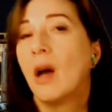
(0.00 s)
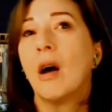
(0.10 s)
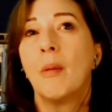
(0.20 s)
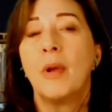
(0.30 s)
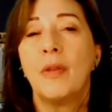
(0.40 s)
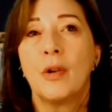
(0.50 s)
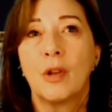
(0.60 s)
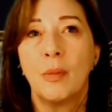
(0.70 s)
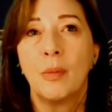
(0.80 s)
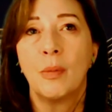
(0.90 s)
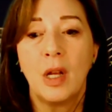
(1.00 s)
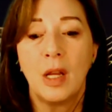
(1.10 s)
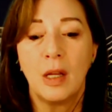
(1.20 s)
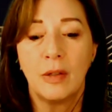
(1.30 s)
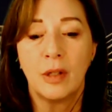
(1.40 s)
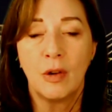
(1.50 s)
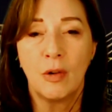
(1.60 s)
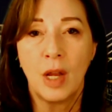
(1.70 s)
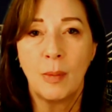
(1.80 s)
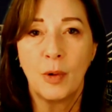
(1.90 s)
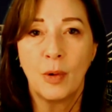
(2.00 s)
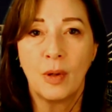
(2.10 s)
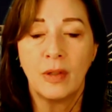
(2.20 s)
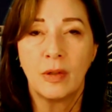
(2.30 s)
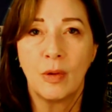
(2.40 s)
Um, in their communities, in their neighborhoods,